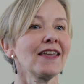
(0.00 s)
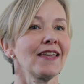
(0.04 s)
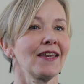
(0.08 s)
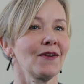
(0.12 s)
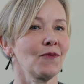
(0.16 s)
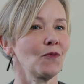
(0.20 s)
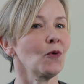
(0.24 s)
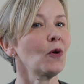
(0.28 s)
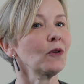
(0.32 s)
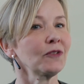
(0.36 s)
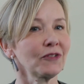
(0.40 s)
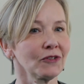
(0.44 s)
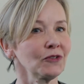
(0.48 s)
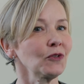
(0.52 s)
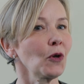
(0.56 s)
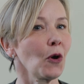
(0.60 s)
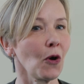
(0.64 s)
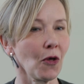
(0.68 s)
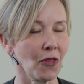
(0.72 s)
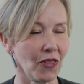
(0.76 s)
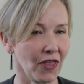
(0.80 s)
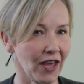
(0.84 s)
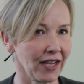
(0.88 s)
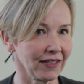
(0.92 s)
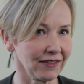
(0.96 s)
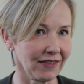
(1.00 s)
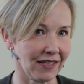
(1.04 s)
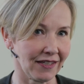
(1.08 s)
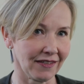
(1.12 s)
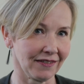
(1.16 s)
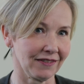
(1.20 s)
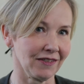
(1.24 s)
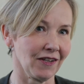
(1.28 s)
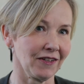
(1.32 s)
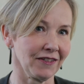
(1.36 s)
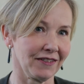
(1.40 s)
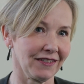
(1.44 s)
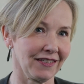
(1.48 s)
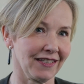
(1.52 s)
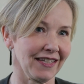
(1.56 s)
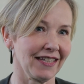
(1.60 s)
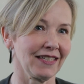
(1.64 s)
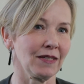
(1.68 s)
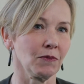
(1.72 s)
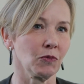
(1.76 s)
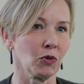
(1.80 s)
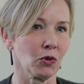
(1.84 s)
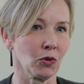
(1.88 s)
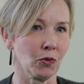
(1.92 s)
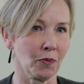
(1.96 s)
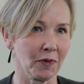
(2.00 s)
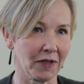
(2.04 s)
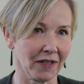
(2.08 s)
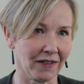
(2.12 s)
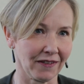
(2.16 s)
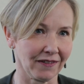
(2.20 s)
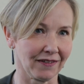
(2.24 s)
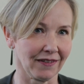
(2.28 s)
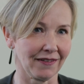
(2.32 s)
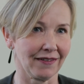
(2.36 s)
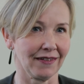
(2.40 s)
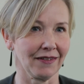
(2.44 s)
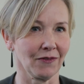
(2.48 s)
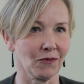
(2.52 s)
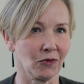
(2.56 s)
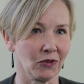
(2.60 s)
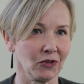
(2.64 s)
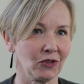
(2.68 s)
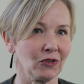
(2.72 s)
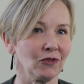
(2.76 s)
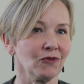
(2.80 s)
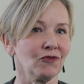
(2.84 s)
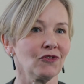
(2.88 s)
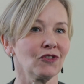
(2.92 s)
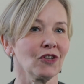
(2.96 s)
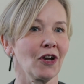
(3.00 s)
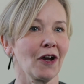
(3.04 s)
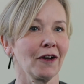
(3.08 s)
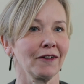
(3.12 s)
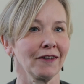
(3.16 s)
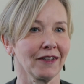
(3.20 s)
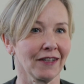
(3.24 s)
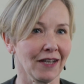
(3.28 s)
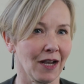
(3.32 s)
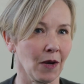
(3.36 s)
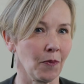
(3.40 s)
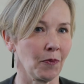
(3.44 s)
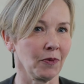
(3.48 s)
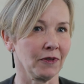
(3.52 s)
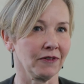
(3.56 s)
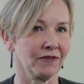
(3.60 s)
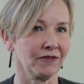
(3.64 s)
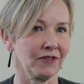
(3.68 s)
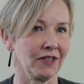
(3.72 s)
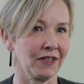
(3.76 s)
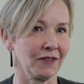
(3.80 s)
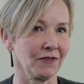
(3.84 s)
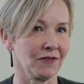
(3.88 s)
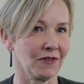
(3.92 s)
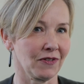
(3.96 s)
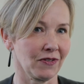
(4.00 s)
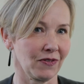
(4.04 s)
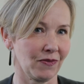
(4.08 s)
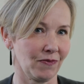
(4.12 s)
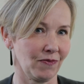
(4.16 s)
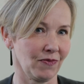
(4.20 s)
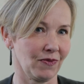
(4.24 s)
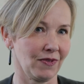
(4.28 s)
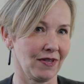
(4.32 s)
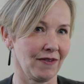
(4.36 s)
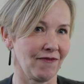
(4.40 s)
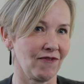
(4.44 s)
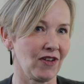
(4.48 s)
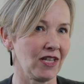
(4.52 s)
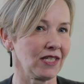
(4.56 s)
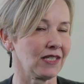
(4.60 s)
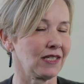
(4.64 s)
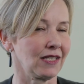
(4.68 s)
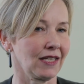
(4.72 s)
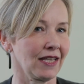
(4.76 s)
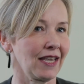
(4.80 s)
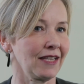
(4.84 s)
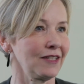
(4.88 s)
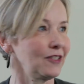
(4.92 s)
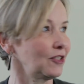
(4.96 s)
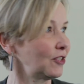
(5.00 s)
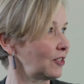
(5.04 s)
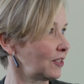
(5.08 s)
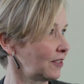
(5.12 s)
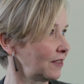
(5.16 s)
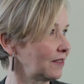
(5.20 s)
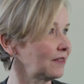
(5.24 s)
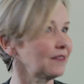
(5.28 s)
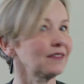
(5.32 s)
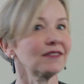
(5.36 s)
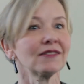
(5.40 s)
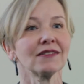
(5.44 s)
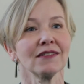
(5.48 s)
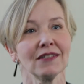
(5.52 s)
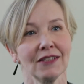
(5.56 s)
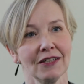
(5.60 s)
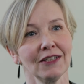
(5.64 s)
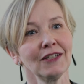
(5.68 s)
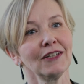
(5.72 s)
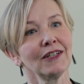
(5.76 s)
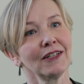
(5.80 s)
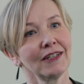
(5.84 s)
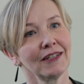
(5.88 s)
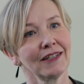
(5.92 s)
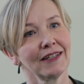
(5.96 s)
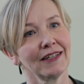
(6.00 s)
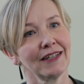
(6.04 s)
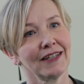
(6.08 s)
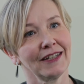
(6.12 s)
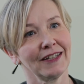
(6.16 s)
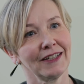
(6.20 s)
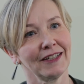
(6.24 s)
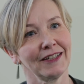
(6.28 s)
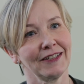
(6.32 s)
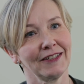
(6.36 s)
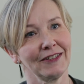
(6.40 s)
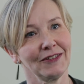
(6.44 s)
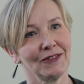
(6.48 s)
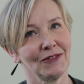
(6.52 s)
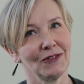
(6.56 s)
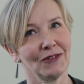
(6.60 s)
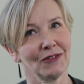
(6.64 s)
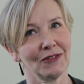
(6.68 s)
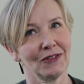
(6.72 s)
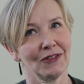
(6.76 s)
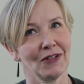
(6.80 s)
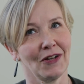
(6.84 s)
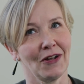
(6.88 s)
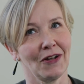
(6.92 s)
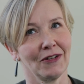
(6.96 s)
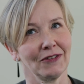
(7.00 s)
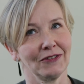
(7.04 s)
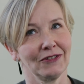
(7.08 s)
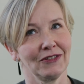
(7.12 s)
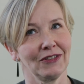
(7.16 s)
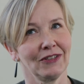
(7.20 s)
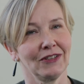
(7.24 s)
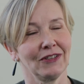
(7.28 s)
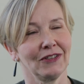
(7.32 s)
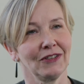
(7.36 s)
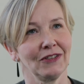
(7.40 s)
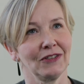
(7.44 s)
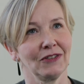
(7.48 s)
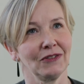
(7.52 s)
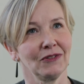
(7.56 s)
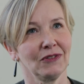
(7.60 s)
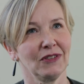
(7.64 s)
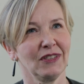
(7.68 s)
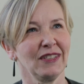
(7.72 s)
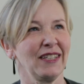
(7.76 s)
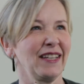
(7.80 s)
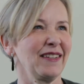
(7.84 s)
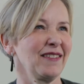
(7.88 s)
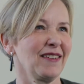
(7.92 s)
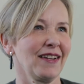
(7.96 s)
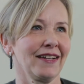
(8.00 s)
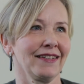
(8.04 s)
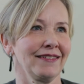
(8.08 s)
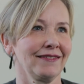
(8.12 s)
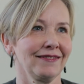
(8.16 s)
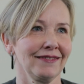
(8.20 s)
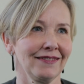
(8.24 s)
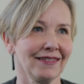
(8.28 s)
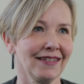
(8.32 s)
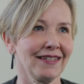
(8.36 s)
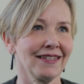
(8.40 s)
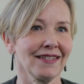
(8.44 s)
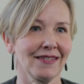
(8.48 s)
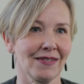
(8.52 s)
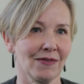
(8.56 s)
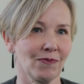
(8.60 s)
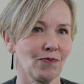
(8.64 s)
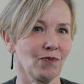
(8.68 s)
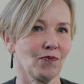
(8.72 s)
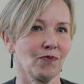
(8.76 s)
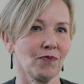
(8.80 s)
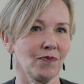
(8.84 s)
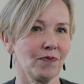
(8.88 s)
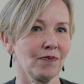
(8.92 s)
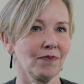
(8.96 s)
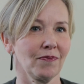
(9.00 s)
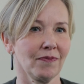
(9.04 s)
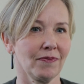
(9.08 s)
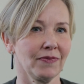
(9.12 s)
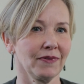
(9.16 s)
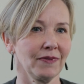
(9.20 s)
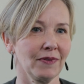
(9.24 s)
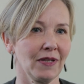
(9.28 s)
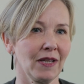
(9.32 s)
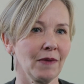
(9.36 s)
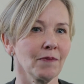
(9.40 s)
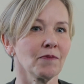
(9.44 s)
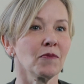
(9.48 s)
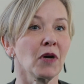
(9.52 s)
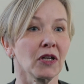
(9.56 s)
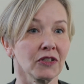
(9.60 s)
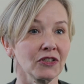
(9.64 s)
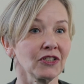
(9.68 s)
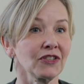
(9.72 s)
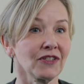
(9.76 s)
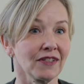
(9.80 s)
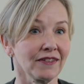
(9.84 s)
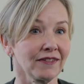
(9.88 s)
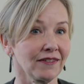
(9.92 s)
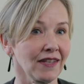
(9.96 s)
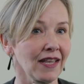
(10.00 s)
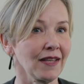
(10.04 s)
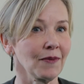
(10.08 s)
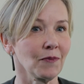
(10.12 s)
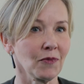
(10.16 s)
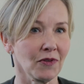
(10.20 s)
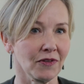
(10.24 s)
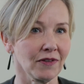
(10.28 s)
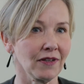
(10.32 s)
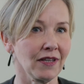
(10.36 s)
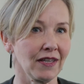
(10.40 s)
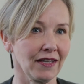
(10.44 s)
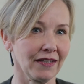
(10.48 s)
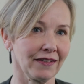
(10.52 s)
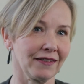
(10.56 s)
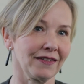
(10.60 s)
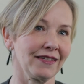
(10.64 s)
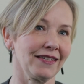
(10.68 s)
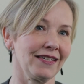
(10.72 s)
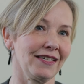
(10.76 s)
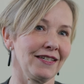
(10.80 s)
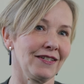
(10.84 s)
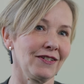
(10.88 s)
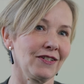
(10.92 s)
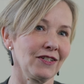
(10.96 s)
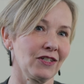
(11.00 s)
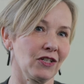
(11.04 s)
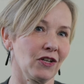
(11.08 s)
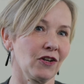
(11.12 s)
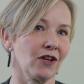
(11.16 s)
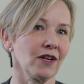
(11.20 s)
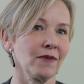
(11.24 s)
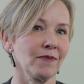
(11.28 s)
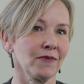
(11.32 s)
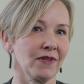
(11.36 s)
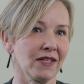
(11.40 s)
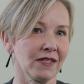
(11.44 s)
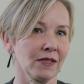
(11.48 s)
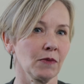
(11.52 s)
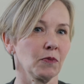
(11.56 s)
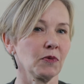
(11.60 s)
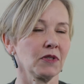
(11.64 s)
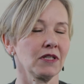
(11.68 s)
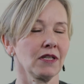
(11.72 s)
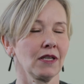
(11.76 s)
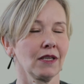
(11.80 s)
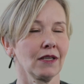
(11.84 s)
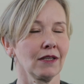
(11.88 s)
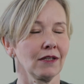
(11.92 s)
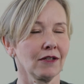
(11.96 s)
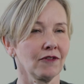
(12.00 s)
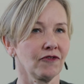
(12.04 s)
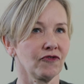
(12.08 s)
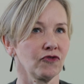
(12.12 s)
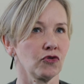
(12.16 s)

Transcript: it was not that exciting anymore, because I think once you've done a couple of those investigations, you start to, you know, it's much the same thing each time, there's a particular